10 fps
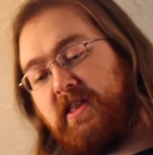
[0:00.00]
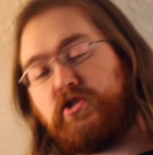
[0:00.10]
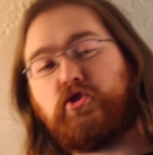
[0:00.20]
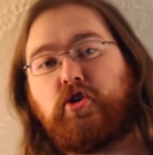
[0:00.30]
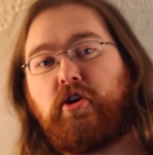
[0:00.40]

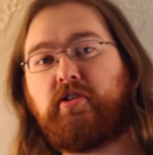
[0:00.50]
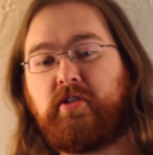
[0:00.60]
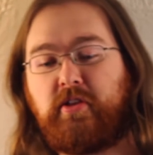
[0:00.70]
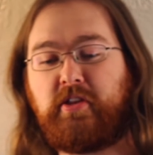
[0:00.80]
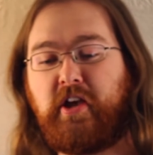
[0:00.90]
that's your turn, and
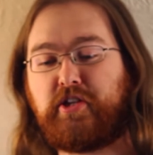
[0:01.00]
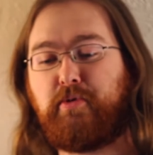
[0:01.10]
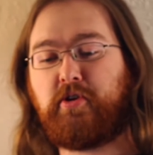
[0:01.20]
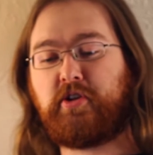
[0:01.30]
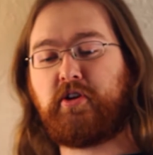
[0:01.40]
then the next
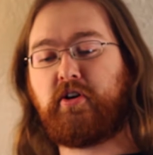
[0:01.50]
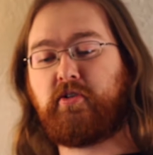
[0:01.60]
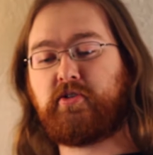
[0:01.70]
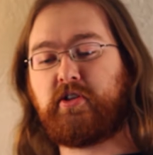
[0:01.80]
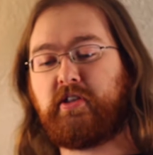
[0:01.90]
person
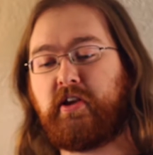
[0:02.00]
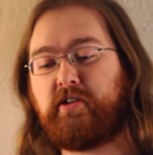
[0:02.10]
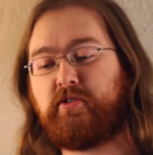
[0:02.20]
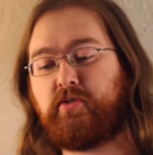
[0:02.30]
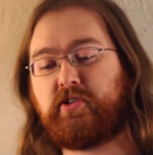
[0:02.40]
goes, and
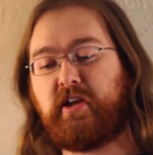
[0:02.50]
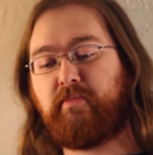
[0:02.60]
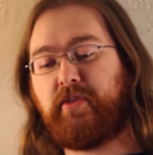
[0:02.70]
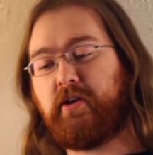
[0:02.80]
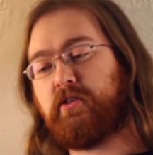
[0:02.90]
they do the
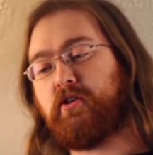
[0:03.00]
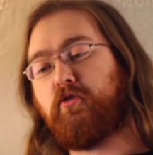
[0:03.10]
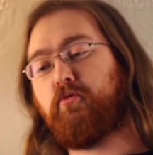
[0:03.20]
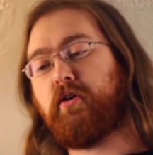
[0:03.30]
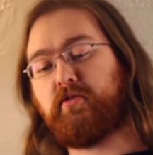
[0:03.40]
same thing. They
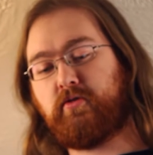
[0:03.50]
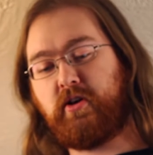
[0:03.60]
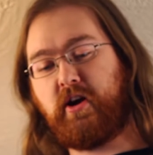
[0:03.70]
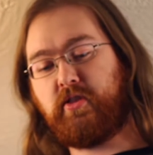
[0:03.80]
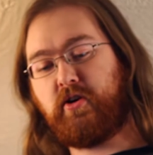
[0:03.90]
go one or
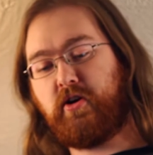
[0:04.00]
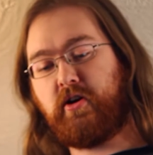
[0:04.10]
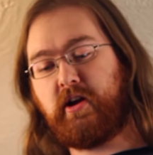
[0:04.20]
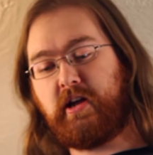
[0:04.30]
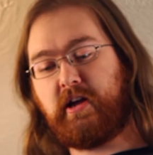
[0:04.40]
the
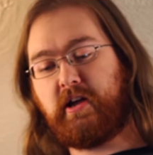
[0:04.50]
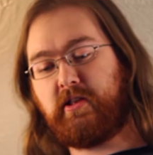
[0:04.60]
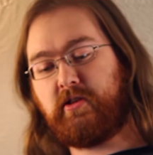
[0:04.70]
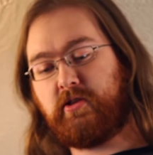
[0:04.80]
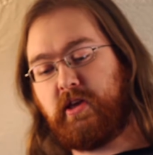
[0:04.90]
other,
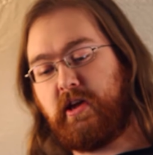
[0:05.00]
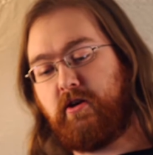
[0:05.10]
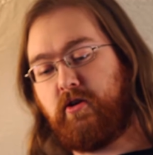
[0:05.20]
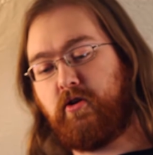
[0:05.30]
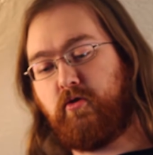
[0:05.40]
and they
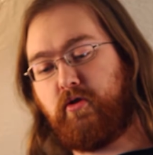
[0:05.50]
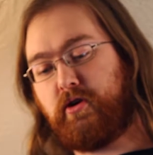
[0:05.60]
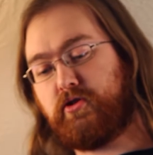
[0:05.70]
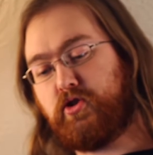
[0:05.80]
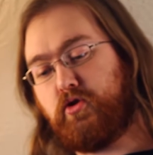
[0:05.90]
are
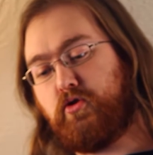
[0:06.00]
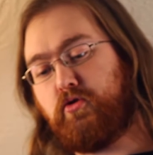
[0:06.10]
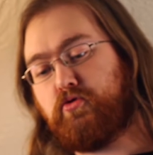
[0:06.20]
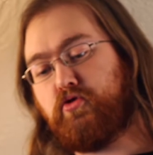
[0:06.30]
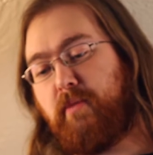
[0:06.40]
going
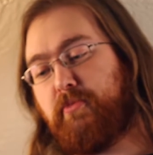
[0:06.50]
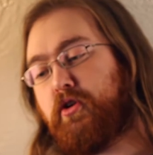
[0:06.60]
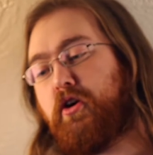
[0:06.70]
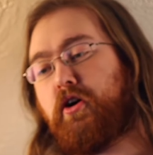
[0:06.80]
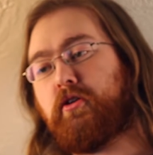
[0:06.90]
to drop the
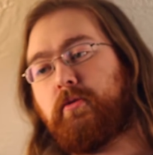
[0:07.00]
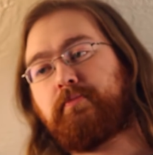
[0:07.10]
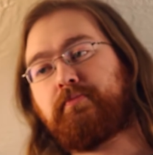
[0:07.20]
card.